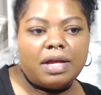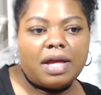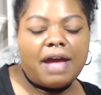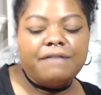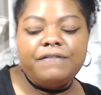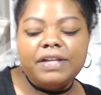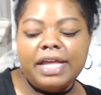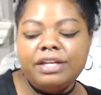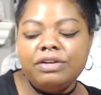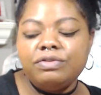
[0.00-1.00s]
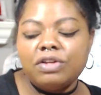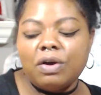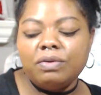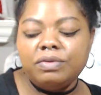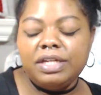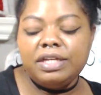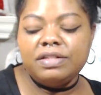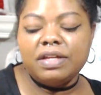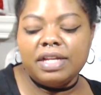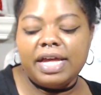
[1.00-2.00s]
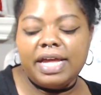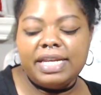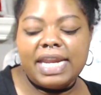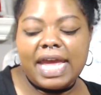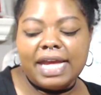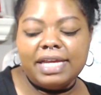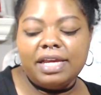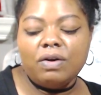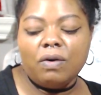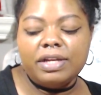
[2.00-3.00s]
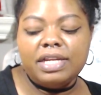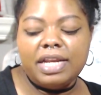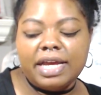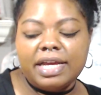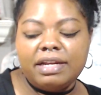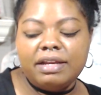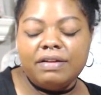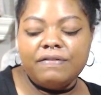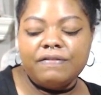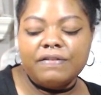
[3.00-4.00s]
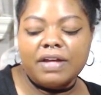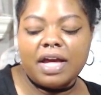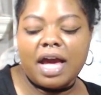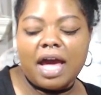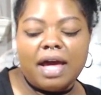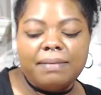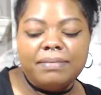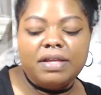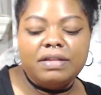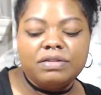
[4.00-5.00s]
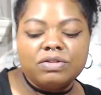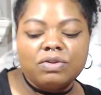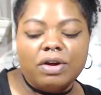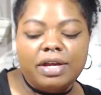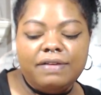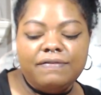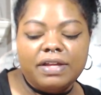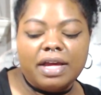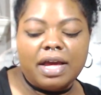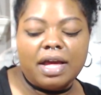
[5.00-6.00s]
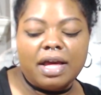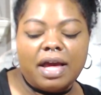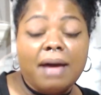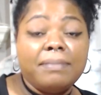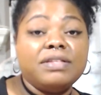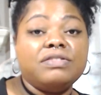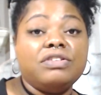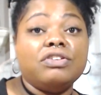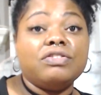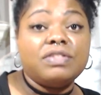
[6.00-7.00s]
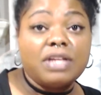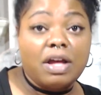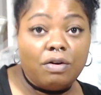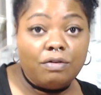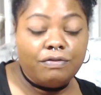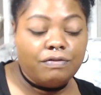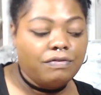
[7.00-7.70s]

I feel like you don't need to let nagging or negative comments or even comments to yourself